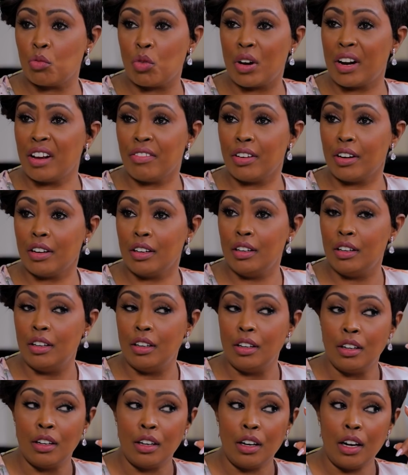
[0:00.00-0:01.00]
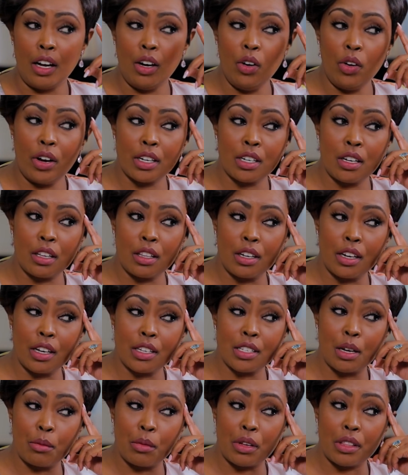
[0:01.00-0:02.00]
whatever, I look at her the
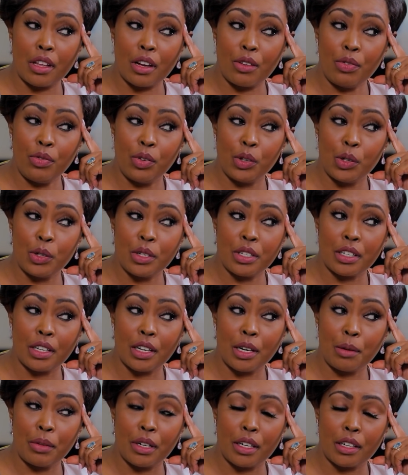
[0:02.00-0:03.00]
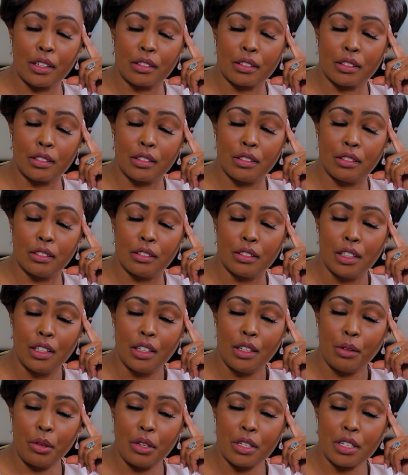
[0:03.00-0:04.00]
next time and they're floating. I'm like,
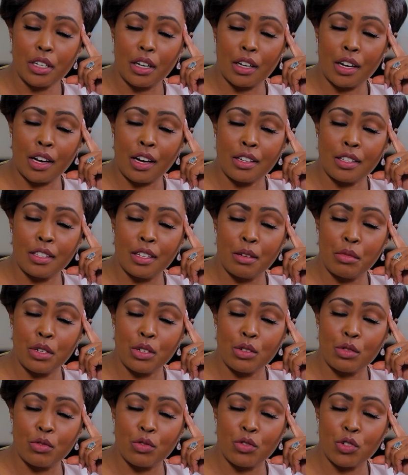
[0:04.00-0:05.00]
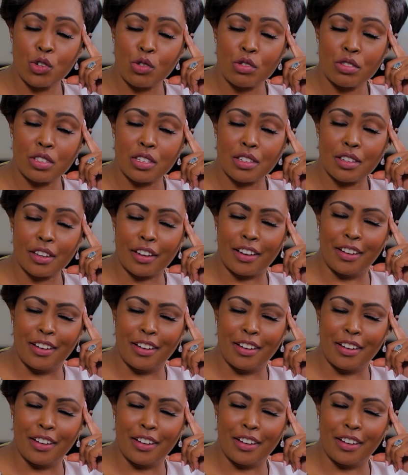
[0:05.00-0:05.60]
we shall cut them into shorts.